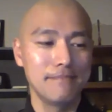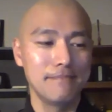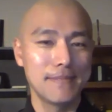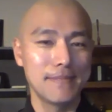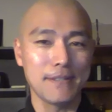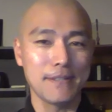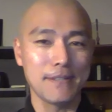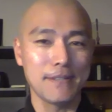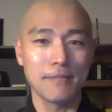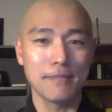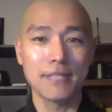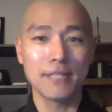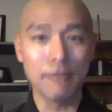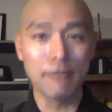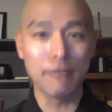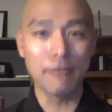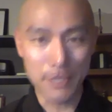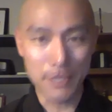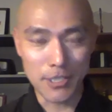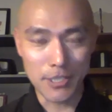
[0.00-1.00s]
Sort of a
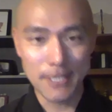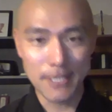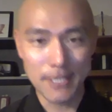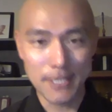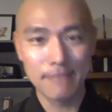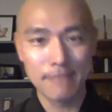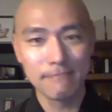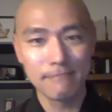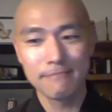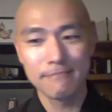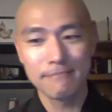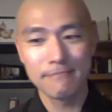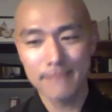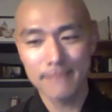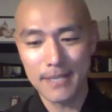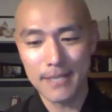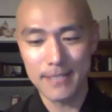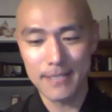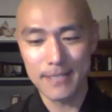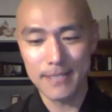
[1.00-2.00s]
selfishness
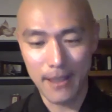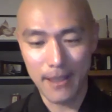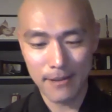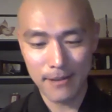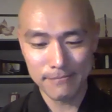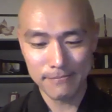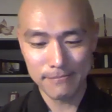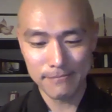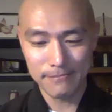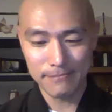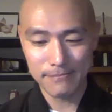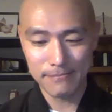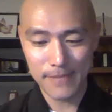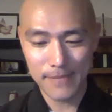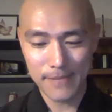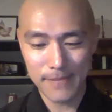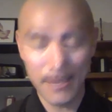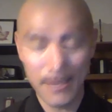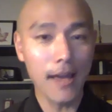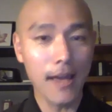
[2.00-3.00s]
is there
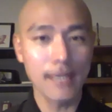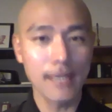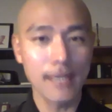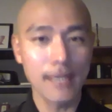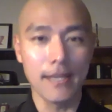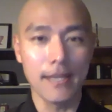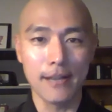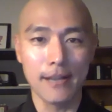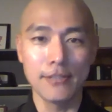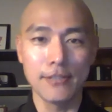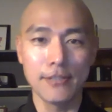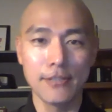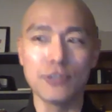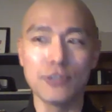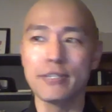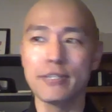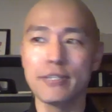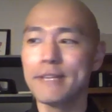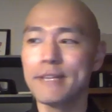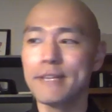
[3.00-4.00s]
here,
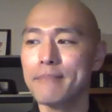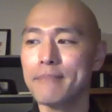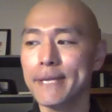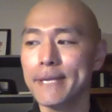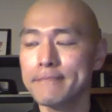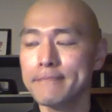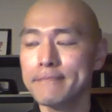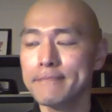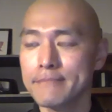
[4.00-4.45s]
usually me.